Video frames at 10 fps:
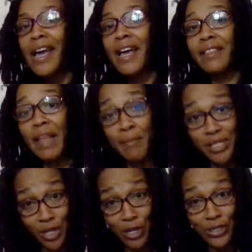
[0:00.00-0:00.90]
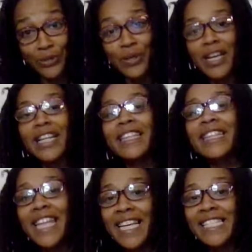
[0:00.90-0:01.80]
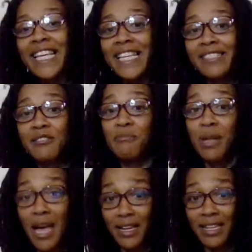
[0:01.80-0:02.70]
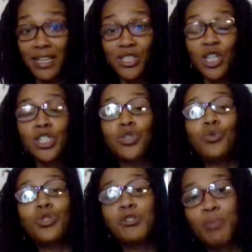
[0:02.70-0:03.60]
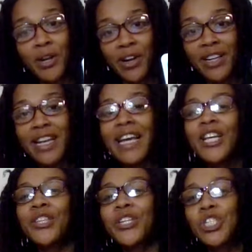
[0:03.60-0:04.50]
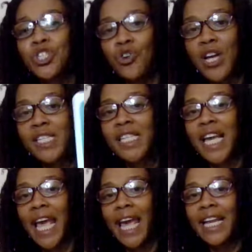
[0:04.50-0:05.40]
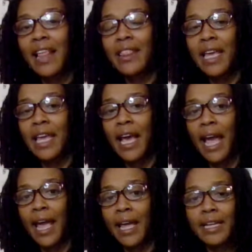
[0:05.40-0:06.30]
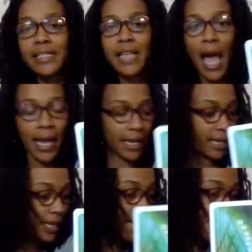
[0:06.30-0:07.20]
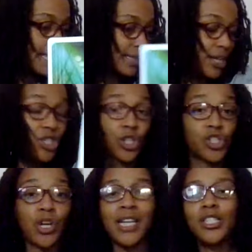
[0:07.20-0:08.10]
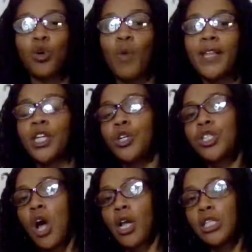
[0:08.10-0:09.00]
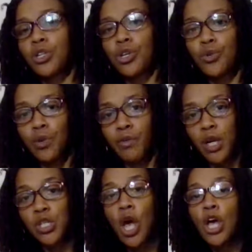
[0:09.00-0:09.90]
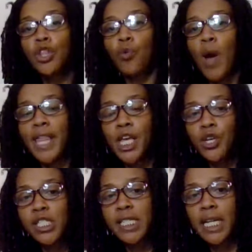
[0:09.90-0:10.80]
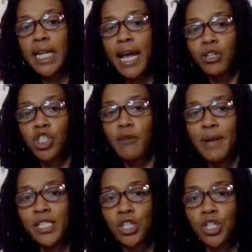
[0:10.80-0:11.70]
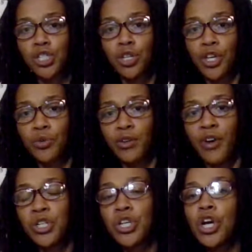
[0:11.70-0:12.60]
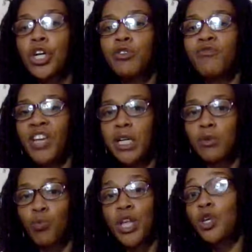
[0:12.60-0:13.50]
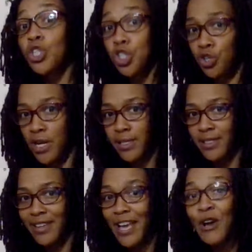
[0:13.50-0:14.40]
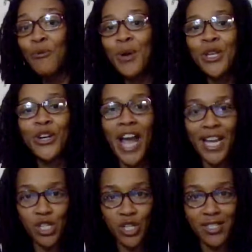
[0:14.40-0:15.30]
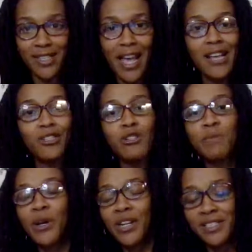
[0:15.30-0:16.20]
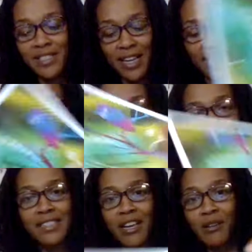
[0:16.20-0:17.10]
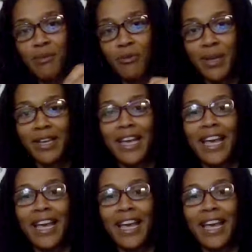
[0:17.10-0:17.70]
And let me tell you, this is the blockage to spirit, the stress and the anxiety. That's the stress, the way that you're talking to the universe, the way that you're sending out your messages to the universe via when you're stressed, when you're anxious. So spirit is saying, take a moment.